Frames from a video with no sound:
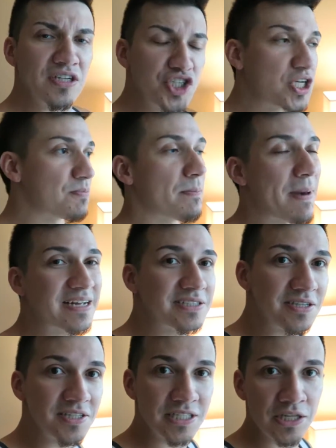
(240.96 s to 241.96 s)
gonna ship it back
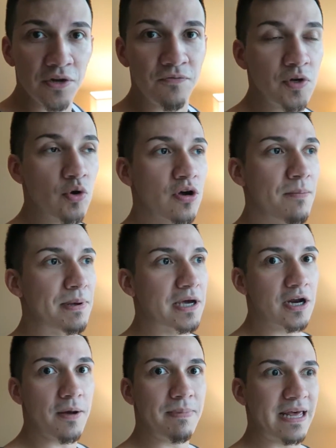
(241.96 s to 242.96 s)
to the sender if you don't come
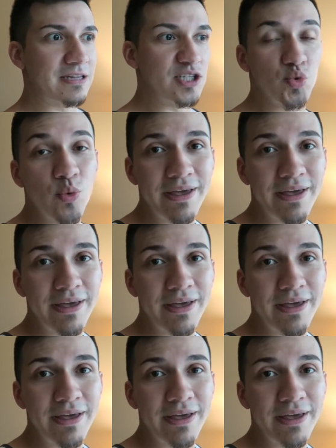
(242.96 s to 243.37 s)
pick it up like this